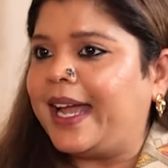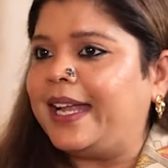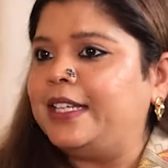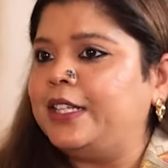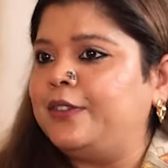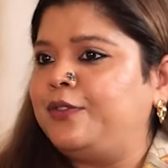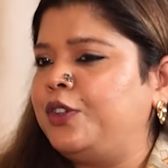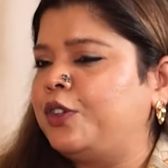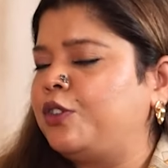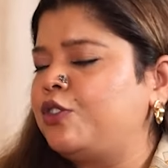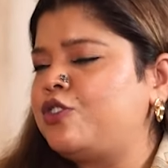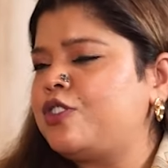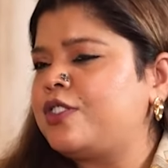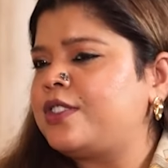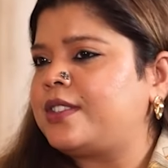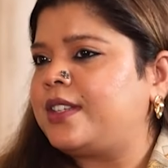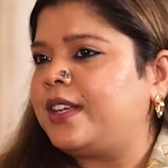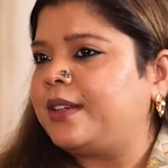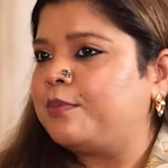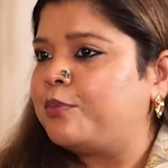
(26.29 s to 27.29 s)
and if you could
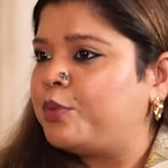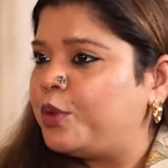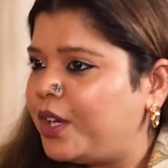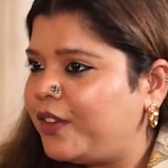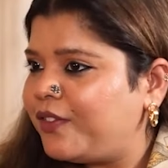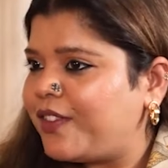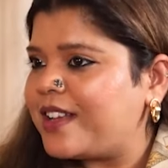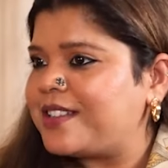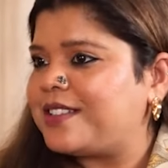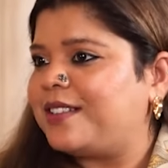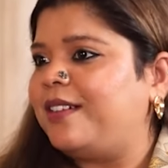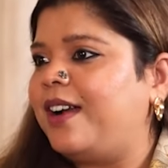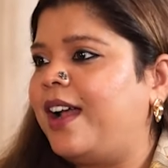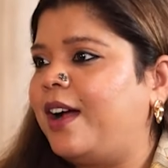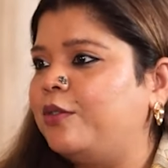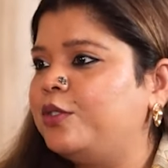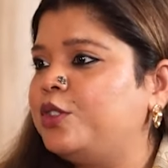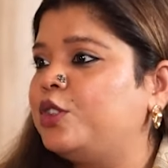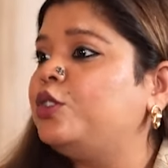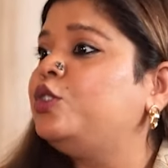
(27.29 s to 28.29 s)
just brief us
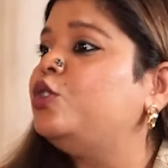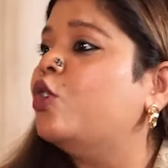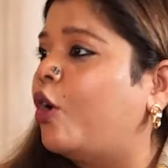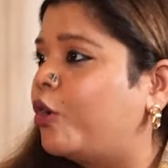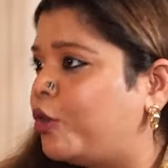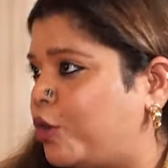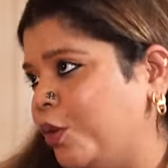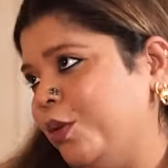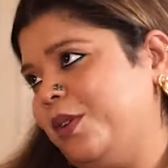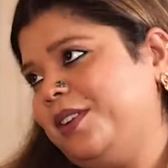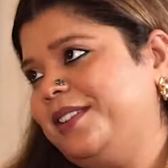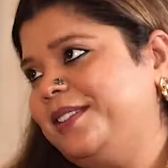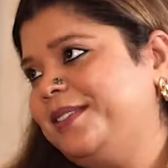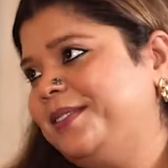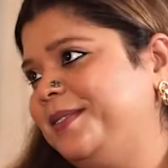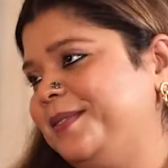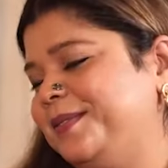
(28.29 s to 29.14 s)
around your role.